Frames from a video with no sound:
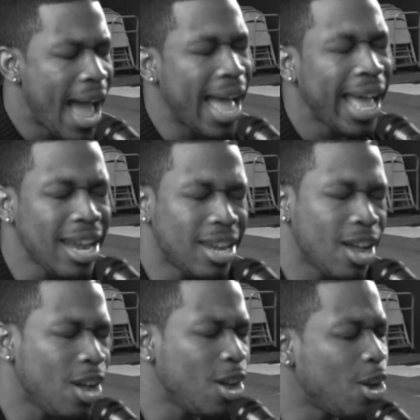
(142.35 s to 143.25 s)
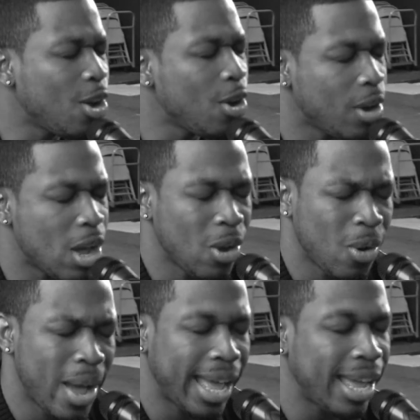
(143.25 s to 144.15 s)
I don't know,
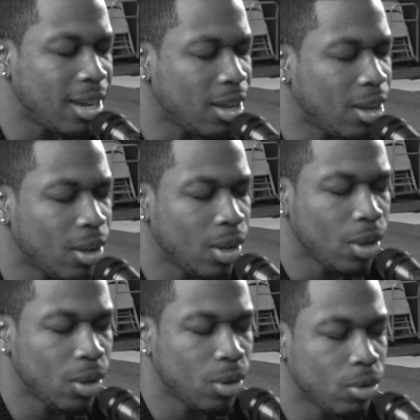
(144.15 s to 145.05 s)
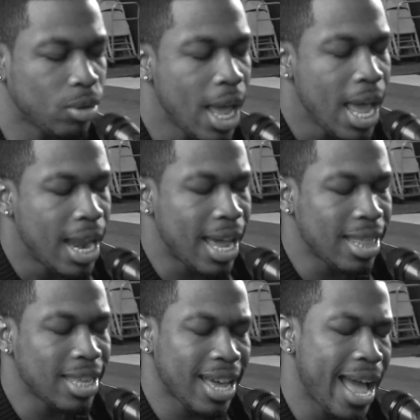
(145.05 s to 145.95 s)
I don't. Not
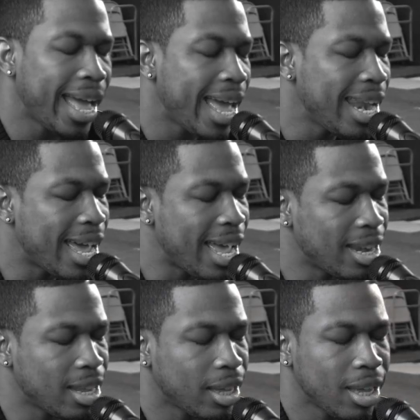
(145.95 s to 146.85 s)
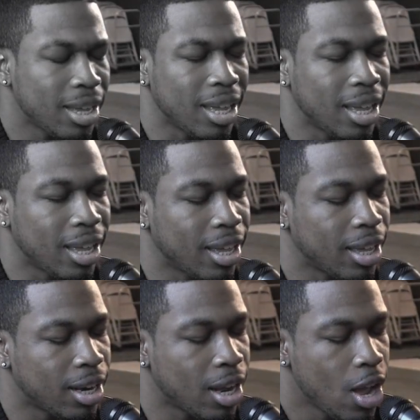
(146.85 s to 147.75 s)
the kind I did.
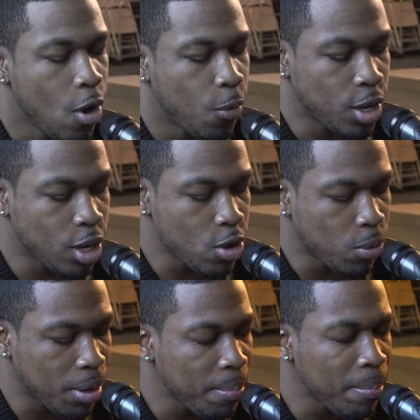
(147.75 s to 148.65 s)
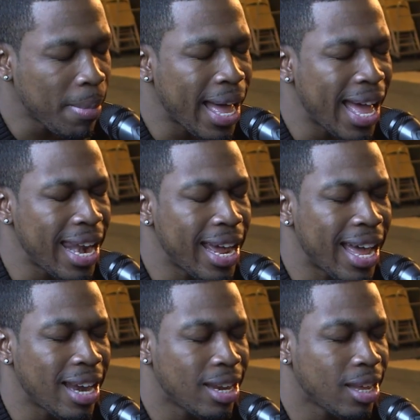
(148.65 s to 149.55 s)
When you were mine, I